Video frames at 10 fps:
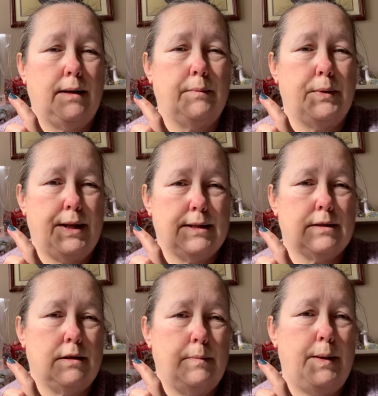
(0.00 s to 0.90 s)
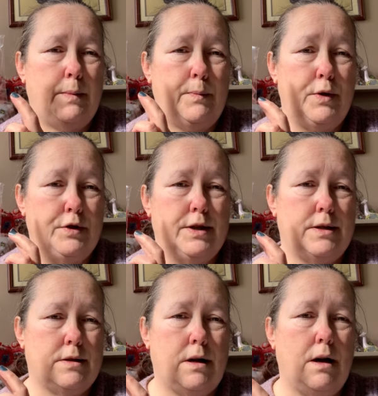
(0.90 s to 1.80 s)
But that's going to be my birthday
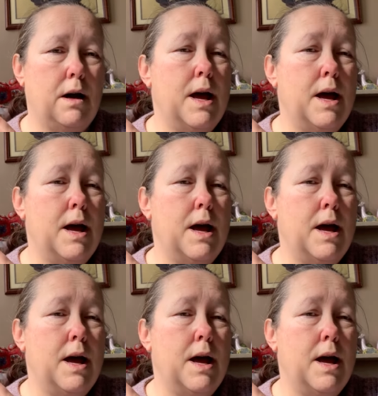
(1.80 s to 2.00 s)
start,